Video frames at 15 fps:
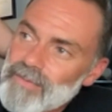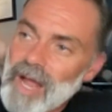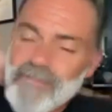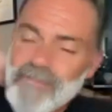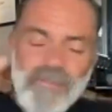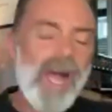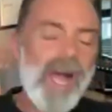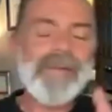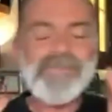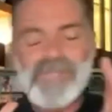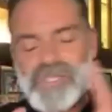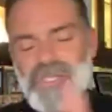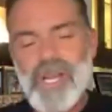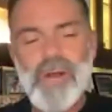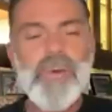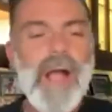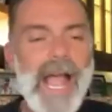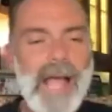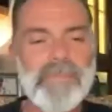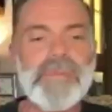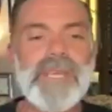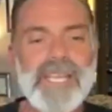I'm so
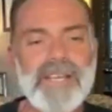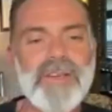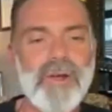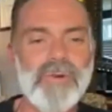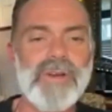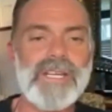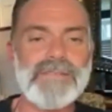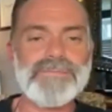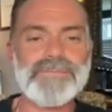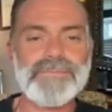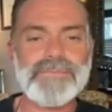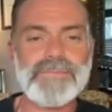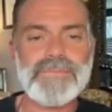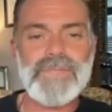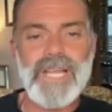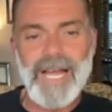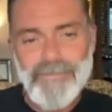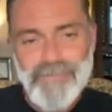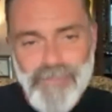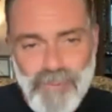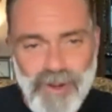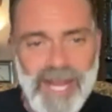happy at Corrie.
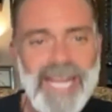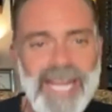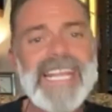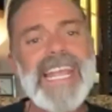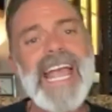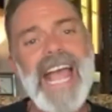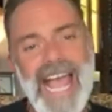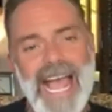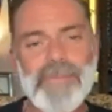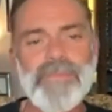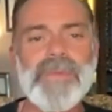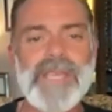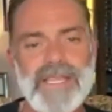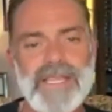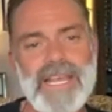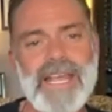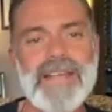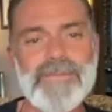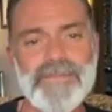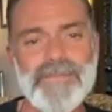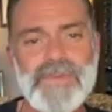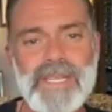I'm really happy
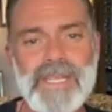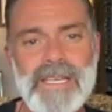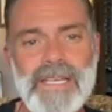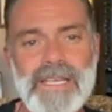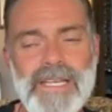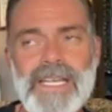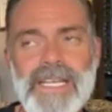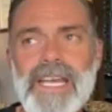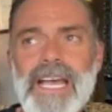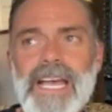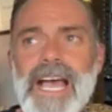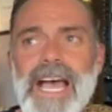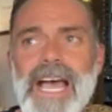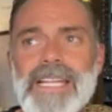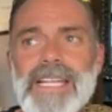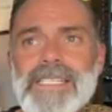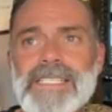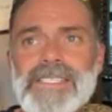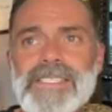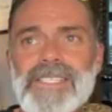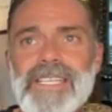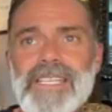there.
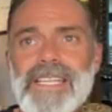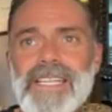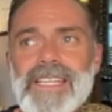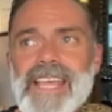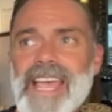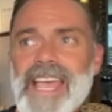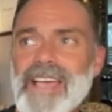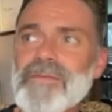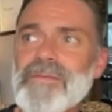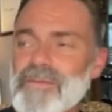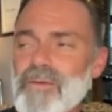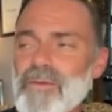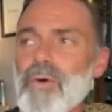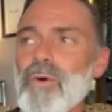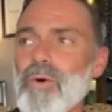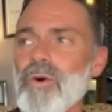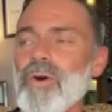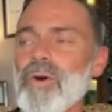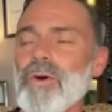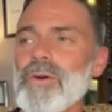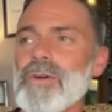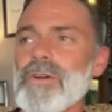And
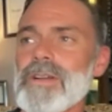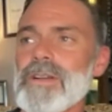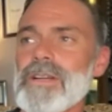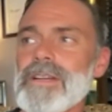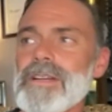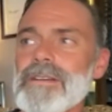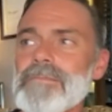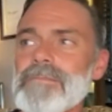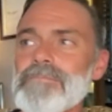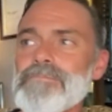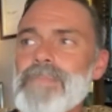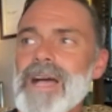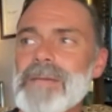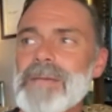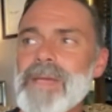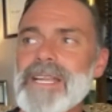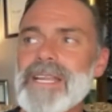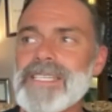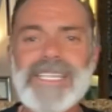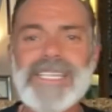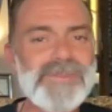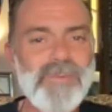therefore, my
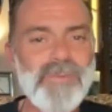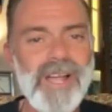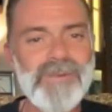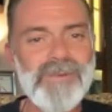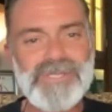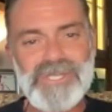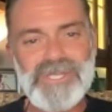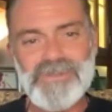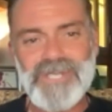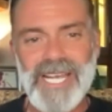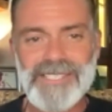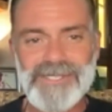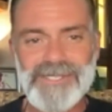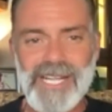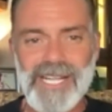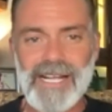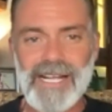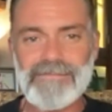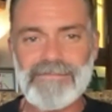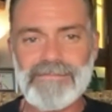opinion is, why would you change that?